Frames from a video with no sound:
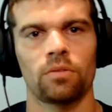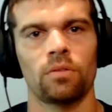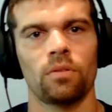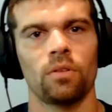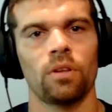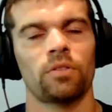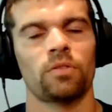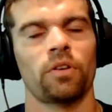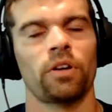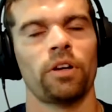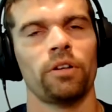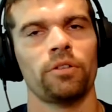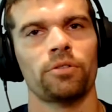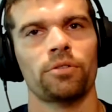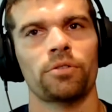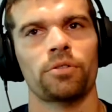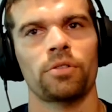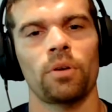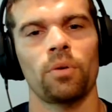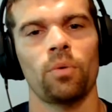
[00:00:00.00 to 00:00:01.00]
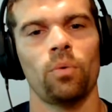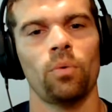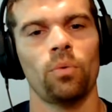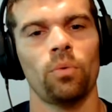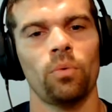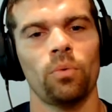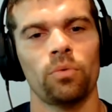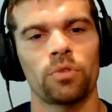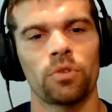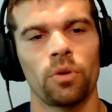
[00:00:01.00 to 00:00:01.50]
That's very interesting.
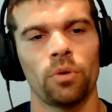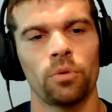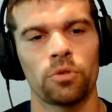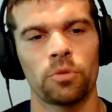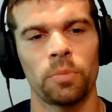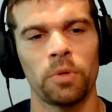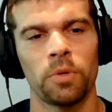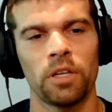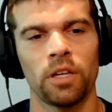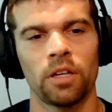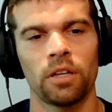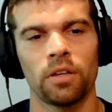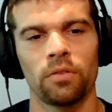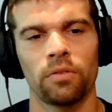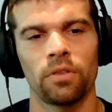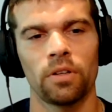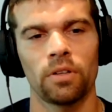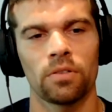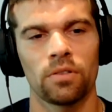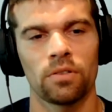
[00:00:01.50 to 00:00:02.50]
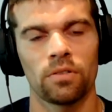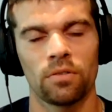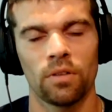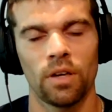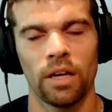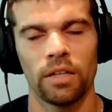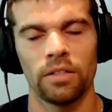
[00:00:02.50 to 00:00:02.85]
So speaking of this